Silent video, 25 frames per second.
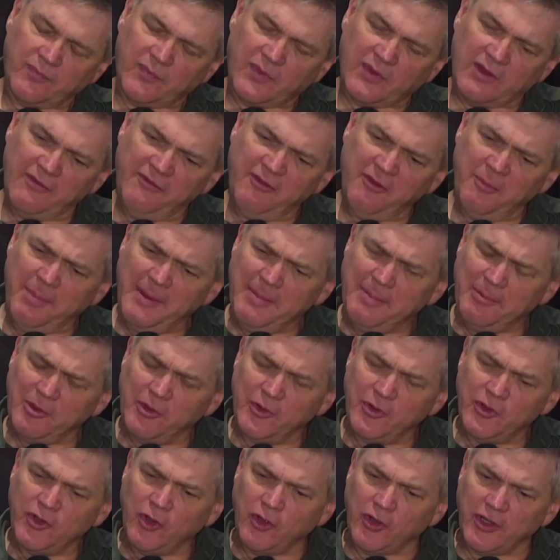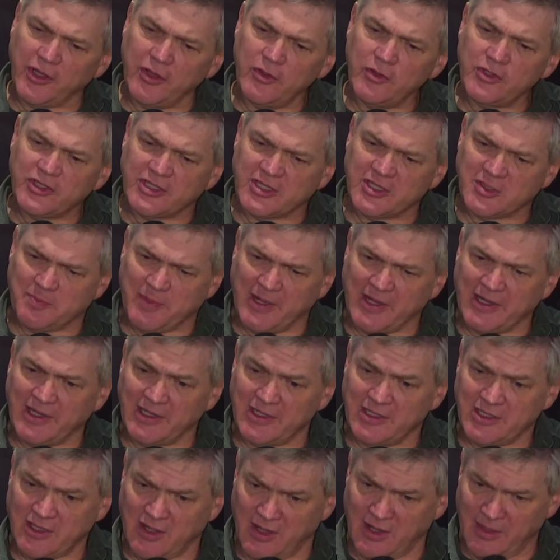for people who are not used to spending
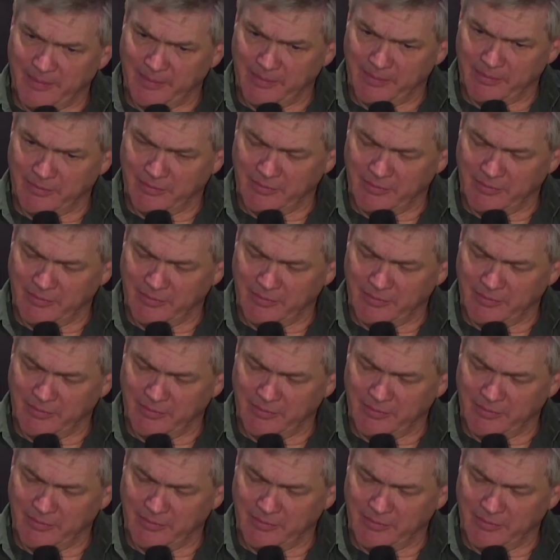time